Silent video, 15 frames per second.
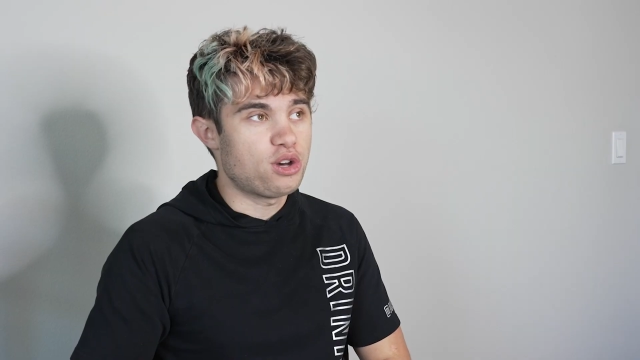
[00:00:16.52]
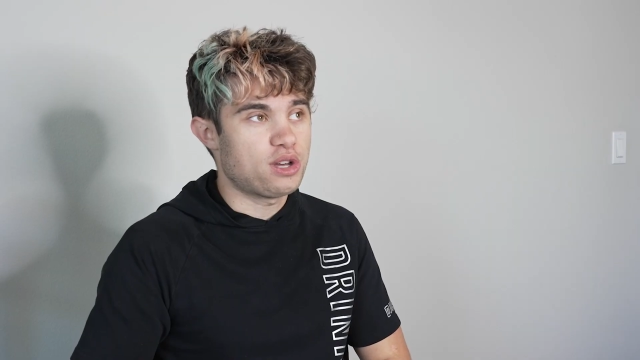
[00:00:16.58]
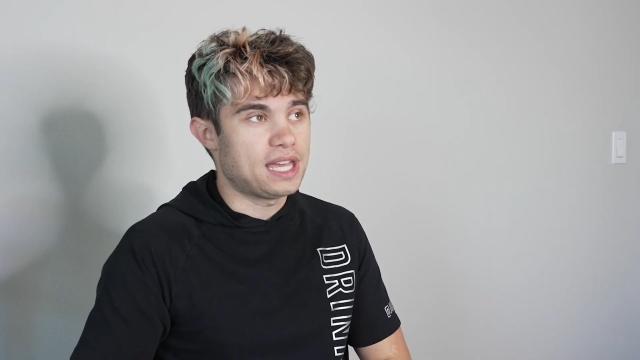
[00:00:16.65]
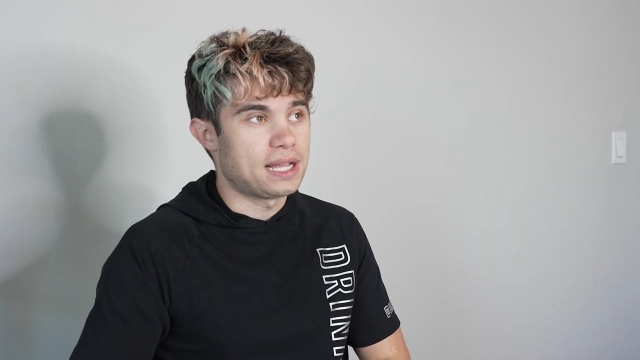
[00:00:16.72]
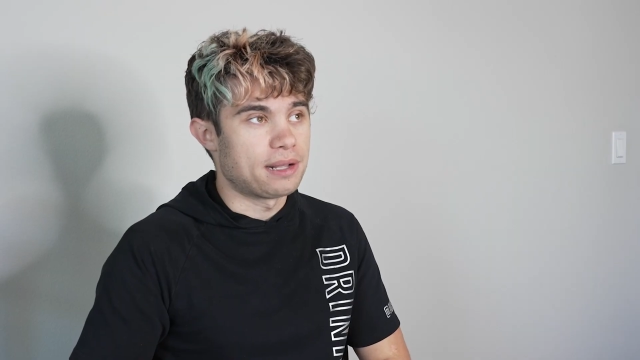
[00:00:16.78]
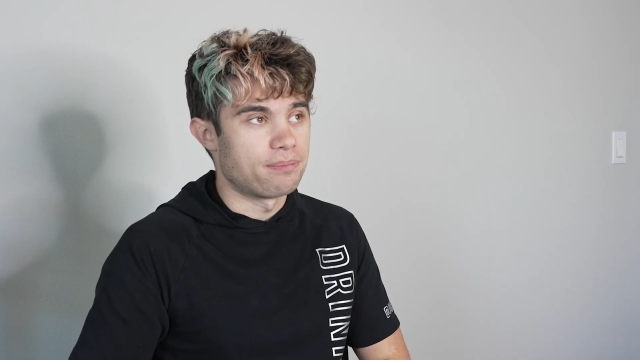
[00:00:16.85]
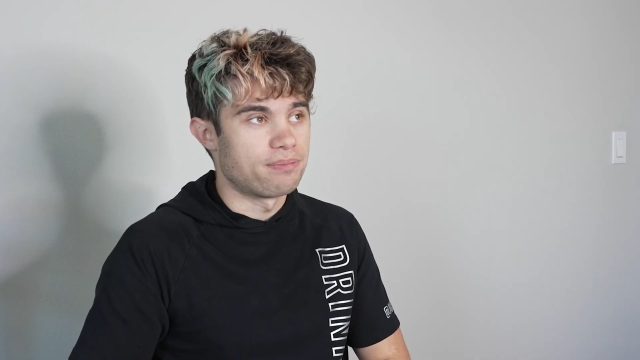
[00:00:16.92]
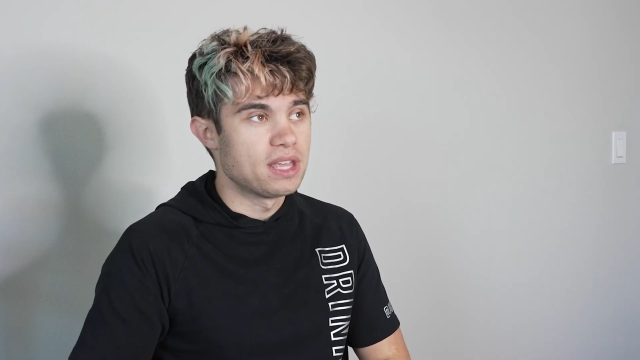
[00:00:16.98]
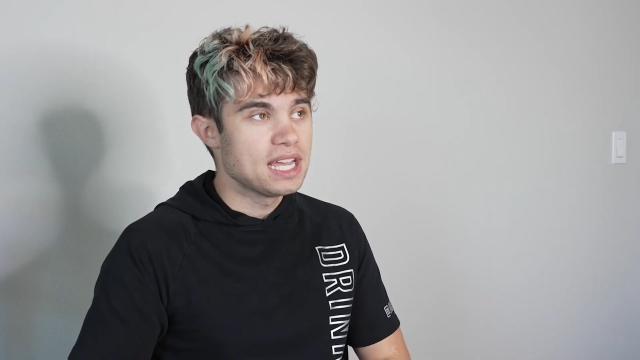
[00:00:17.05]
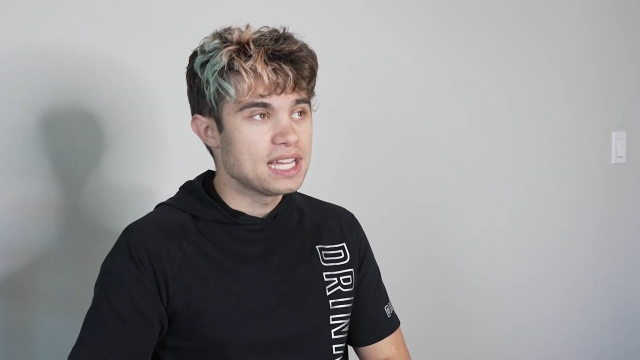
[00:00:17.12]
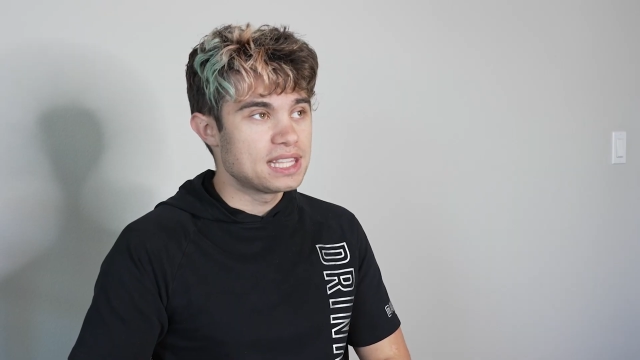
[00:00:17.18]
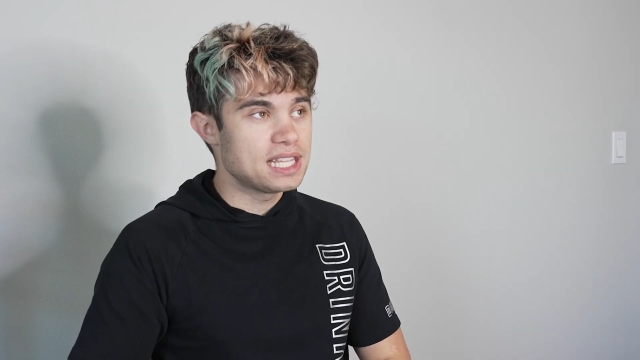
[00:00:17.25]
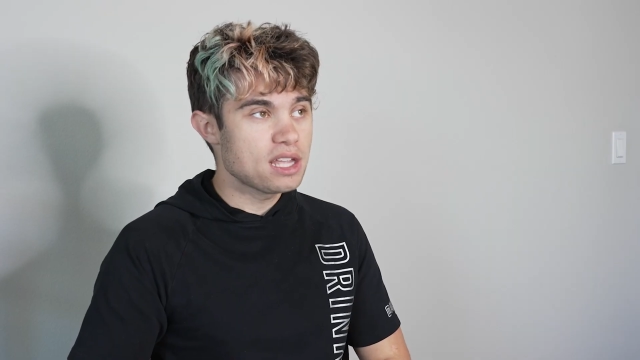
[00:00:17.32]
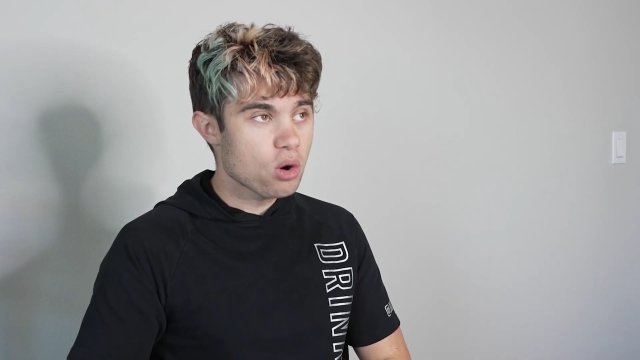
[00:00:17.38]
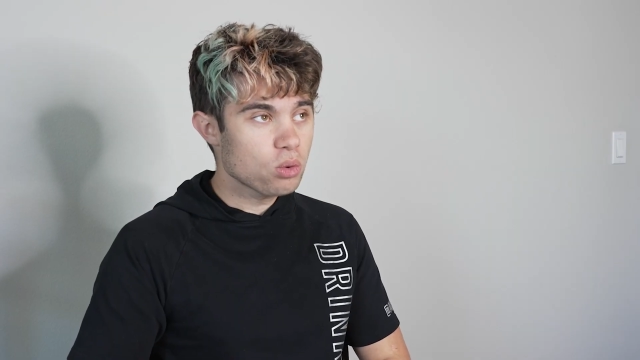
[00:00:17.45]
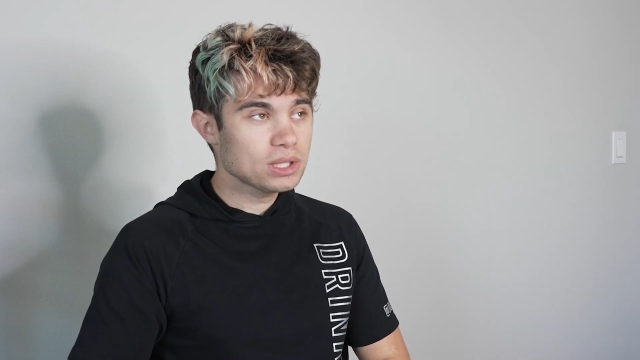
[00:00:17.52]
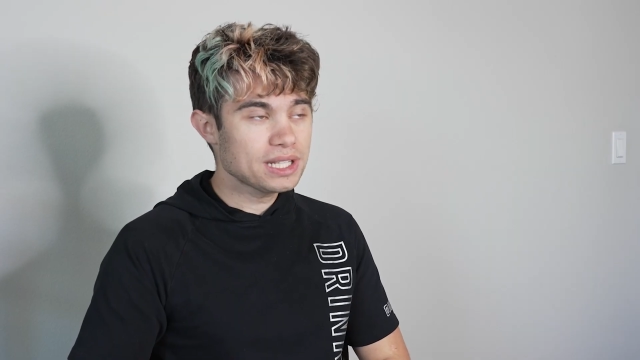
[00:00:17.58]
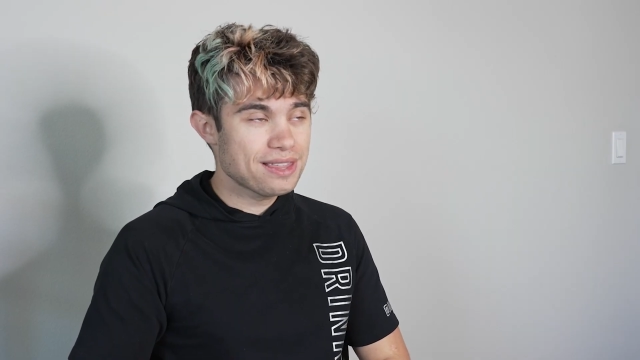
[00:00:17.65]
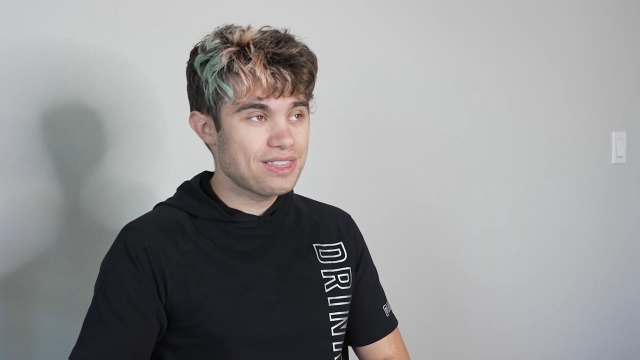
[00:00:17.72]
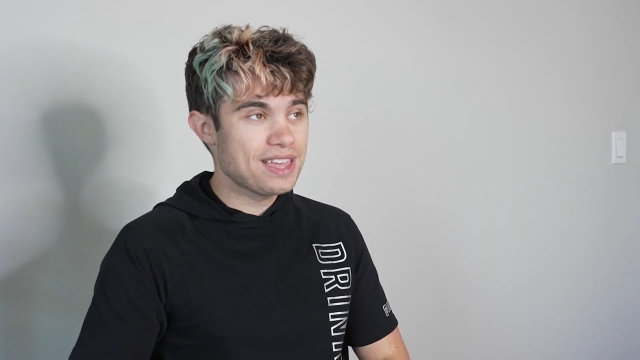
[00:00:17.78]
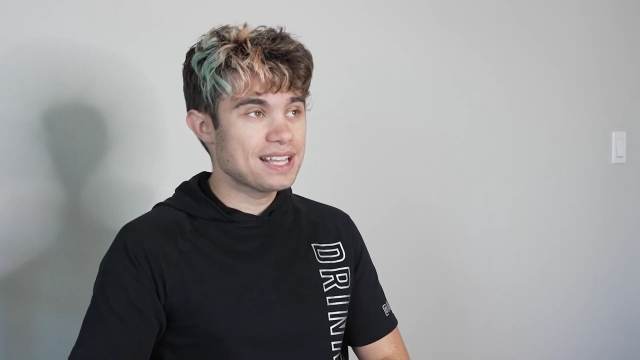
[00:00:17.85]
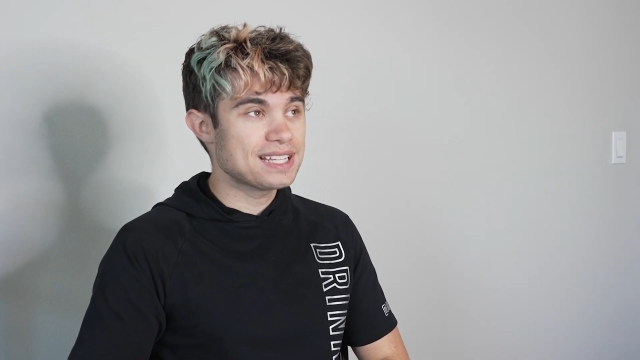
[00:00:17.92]
cooking. The
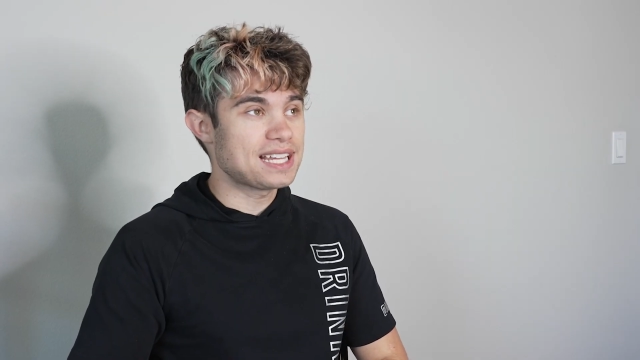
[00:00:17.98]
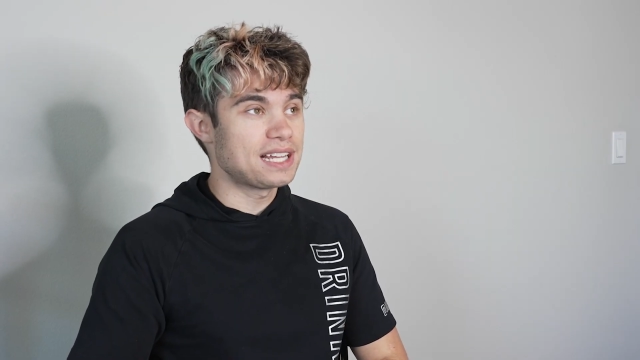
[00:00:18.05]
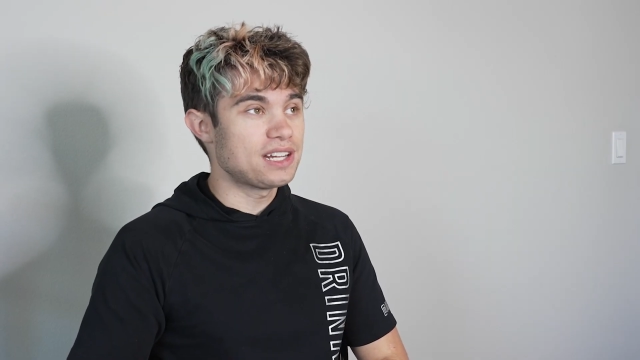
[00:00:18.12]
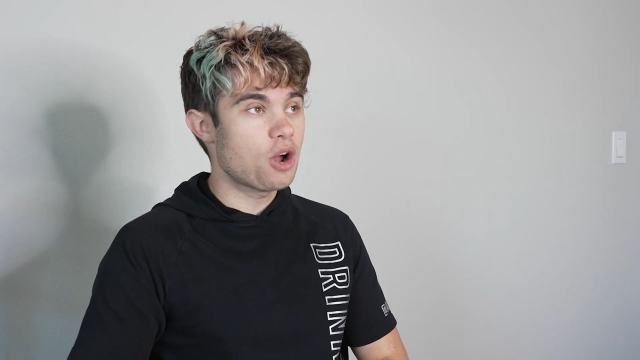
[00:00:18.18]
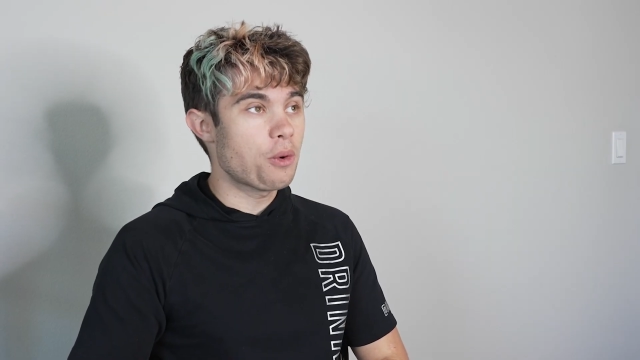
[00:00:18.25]
only things I